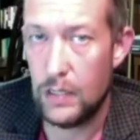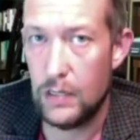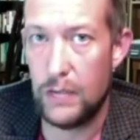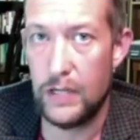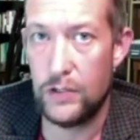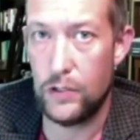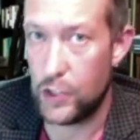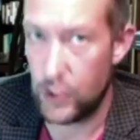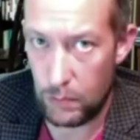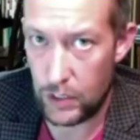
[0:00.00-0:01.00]
The pastor
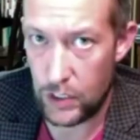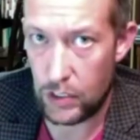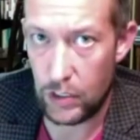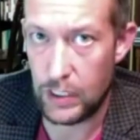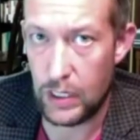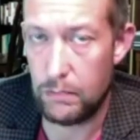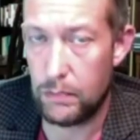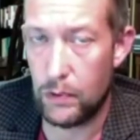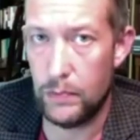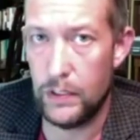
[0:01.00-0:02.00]
should be sharing that
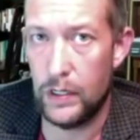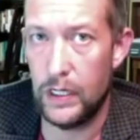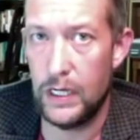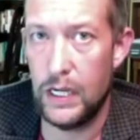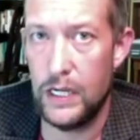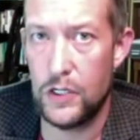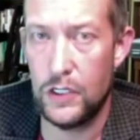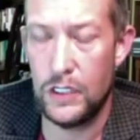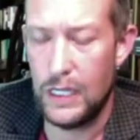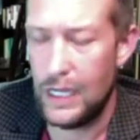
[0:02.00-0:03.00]
pulpit on occasion.